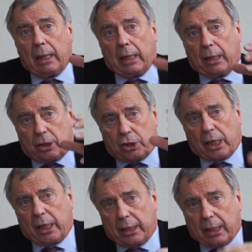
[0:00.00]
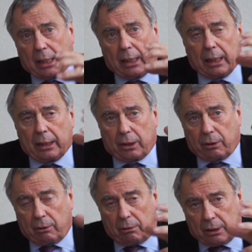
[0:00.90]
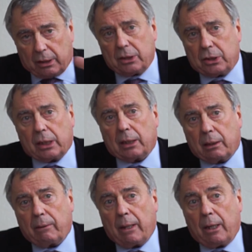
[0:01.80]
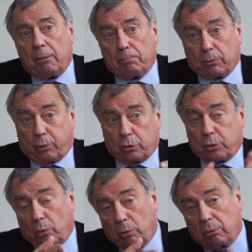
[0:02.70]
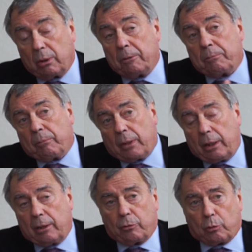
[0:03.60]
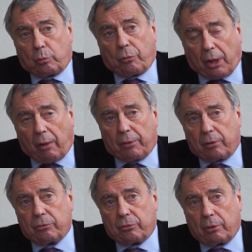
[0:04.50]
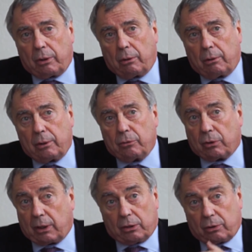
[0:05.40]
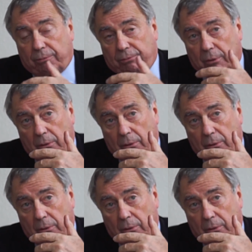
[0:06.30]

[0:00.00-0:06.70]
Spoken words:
like China, like India, but also in the 2000s, in the case of